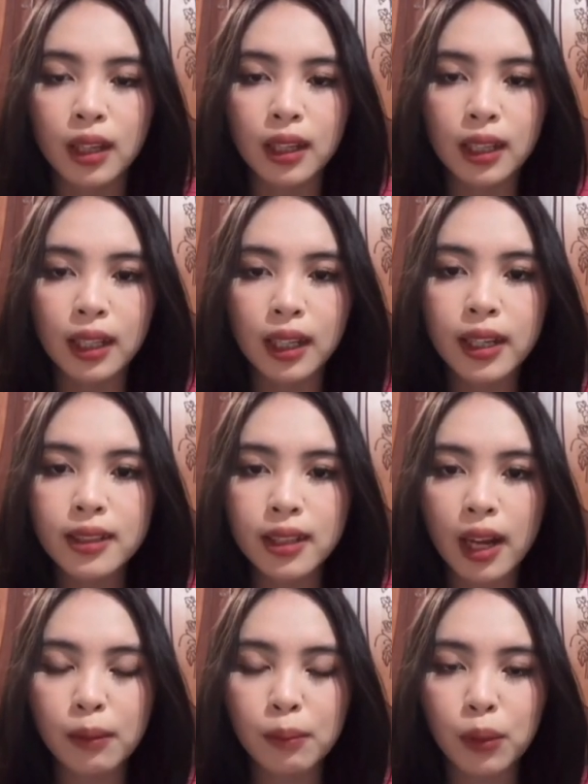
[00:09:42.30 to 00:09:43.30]
Clear
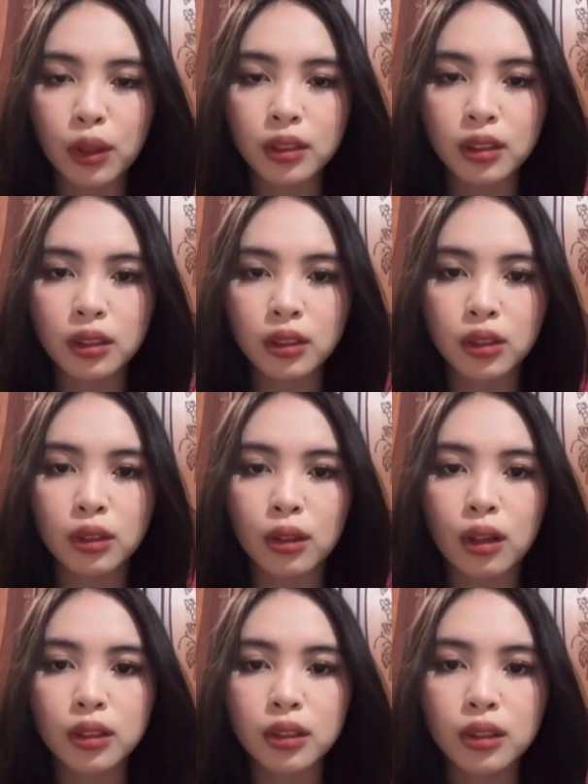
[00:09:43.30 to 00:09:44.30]
signboards should
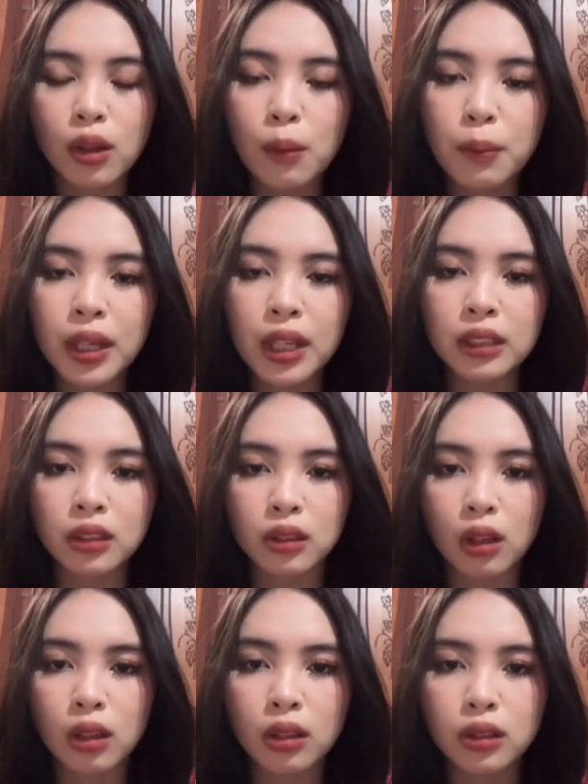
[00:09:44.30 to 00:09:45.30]
also be
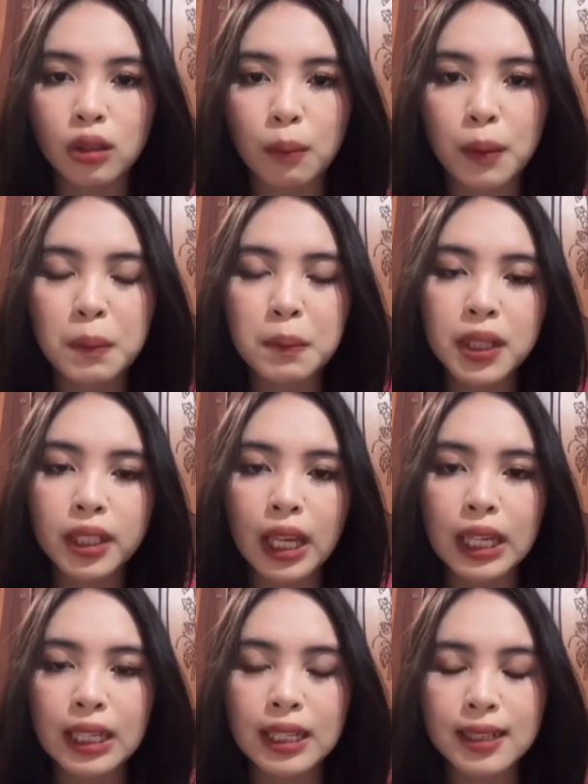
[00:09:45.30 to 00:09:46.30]
installed so people
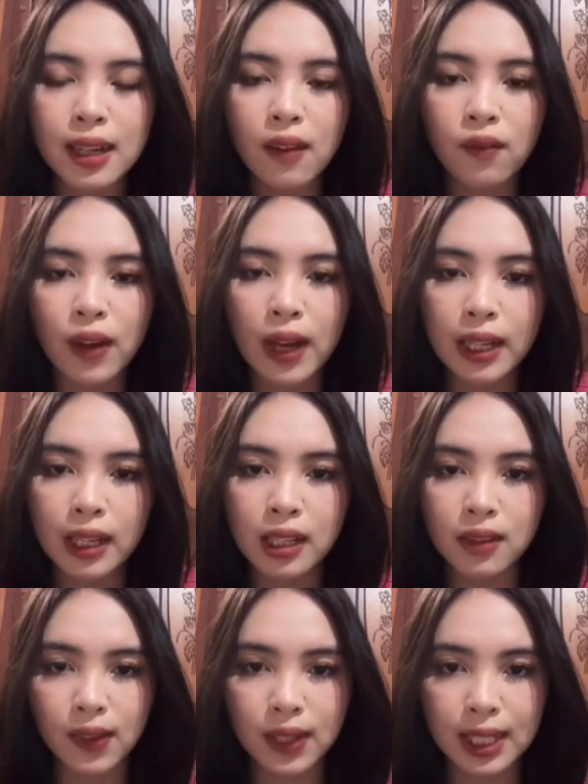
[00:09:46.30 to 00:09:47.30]
can easily find
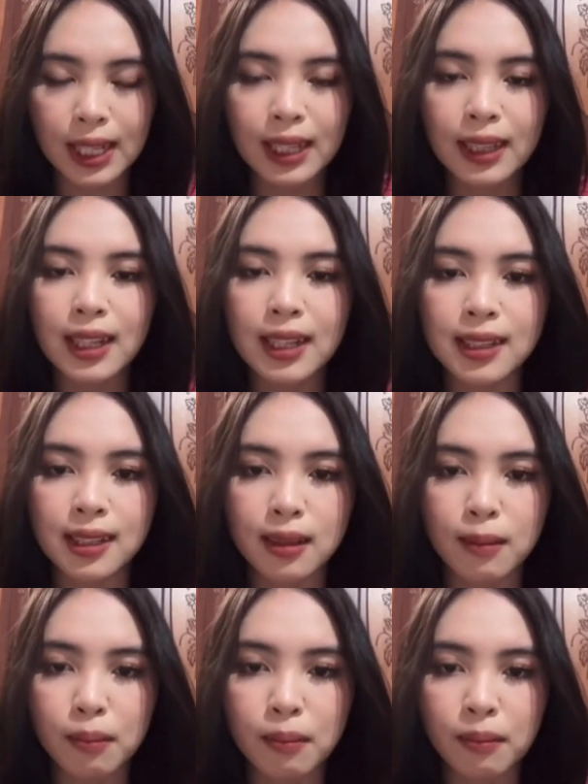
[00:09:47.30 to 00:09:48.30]
these facilities.
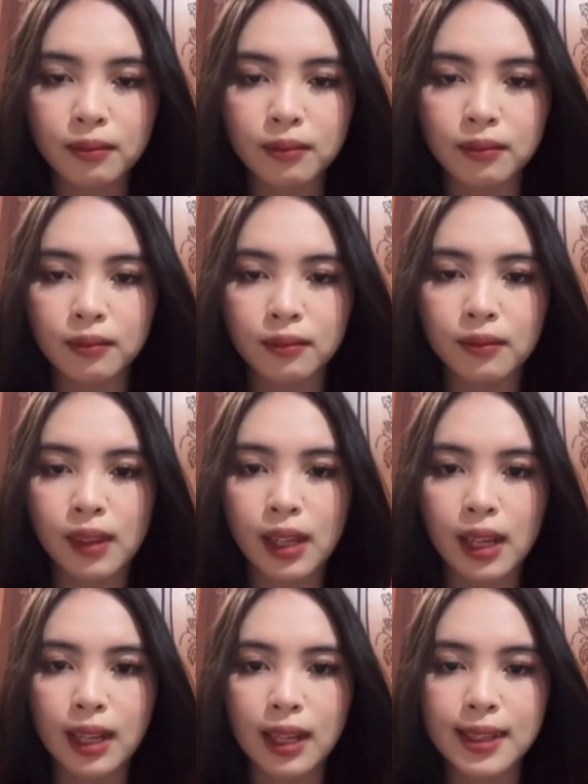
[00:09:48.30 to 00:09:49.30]

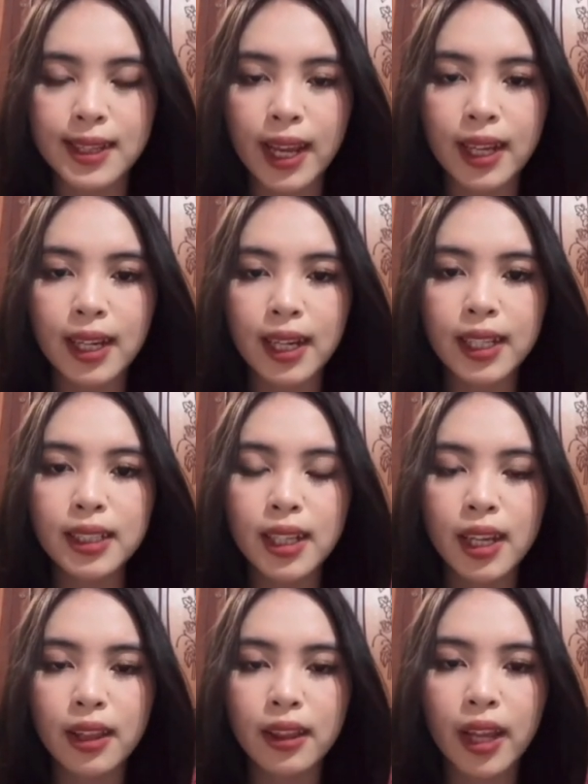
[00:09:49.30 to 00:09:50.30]
Second,
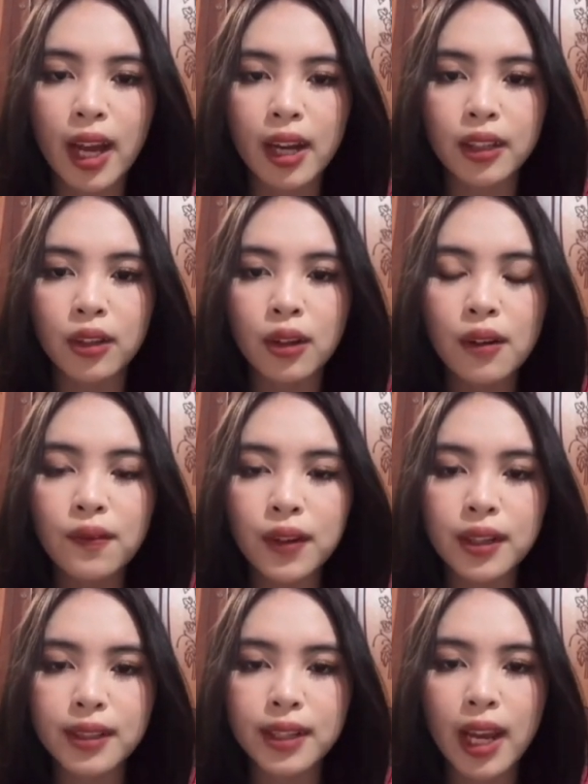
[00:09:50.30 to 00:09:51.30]
there are no
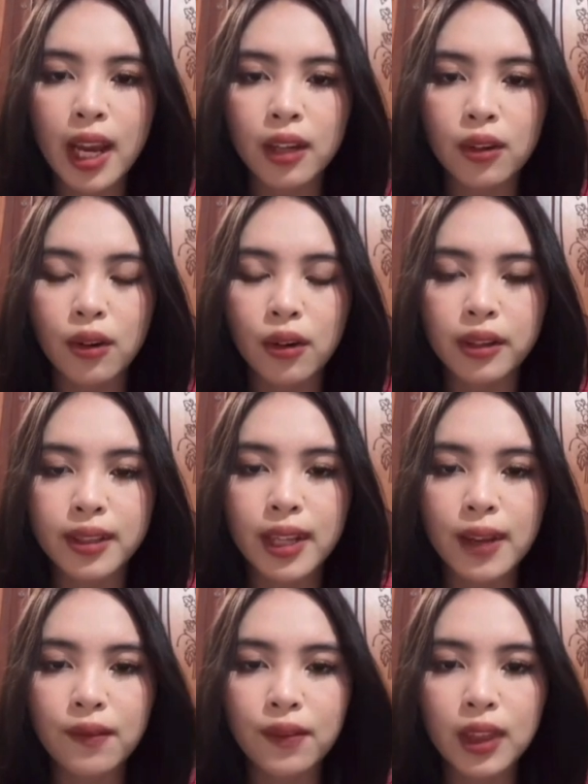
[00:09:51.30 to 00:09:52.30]
first aid or
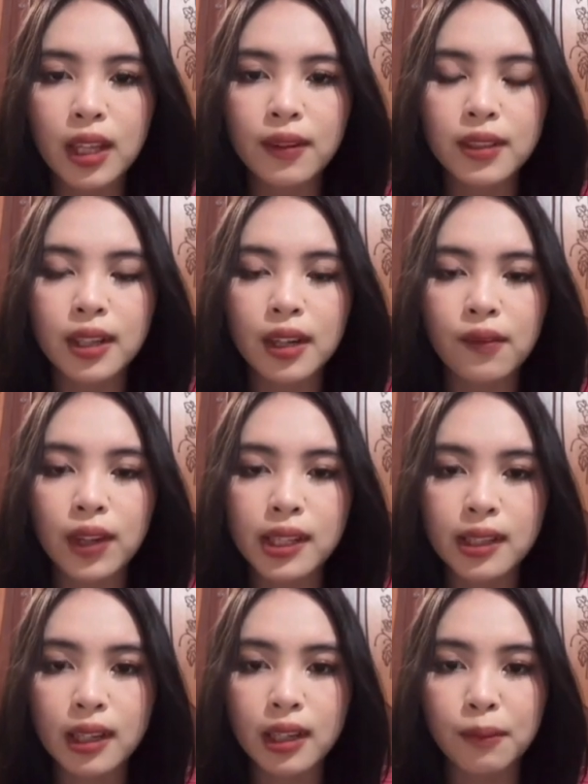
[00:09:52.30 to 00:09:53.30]
safety
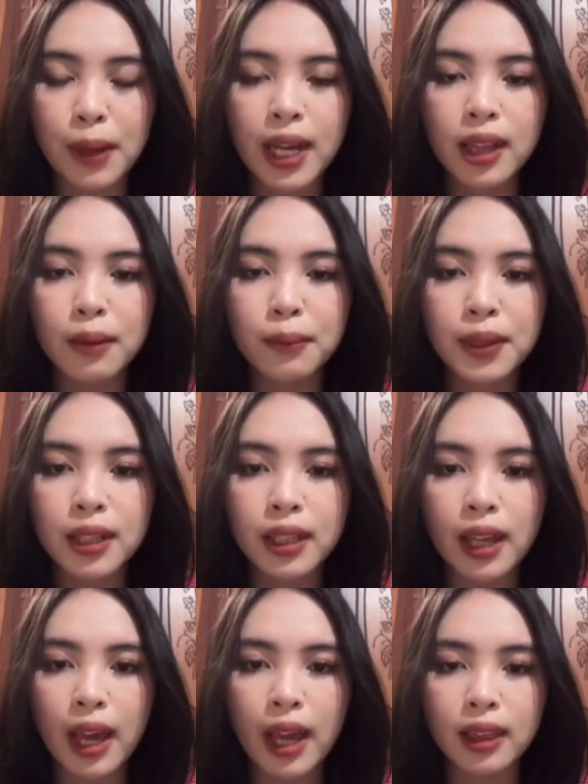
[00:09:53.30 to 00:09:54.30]
service
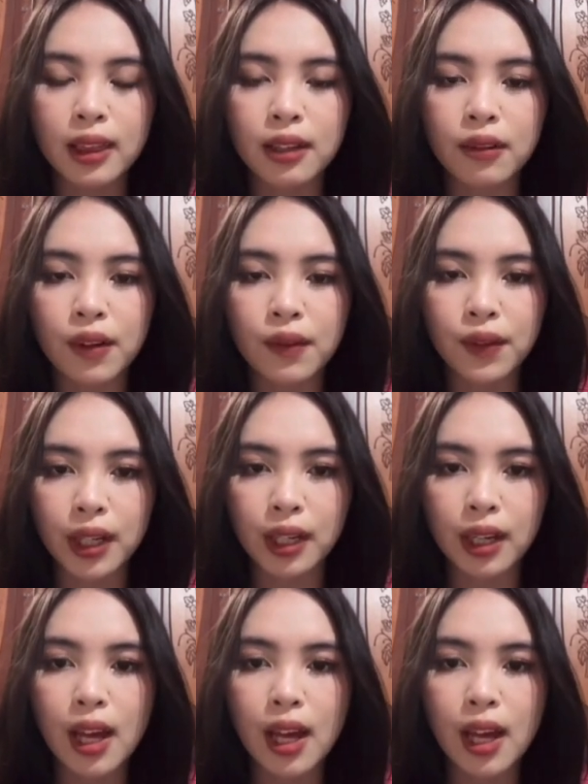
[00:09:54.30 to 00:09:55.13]
available at the river.